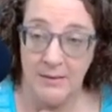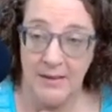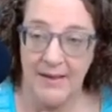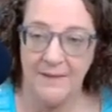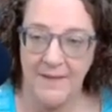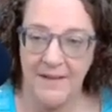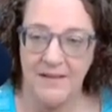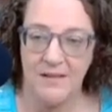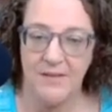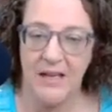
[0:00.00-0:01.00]
and
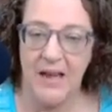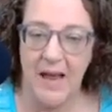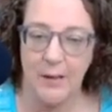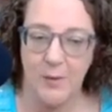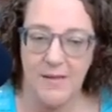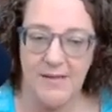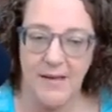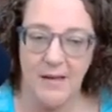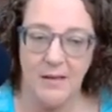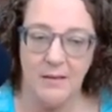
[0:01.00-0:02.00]
feelings of
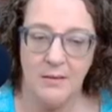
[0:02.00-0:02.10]
inadequacy.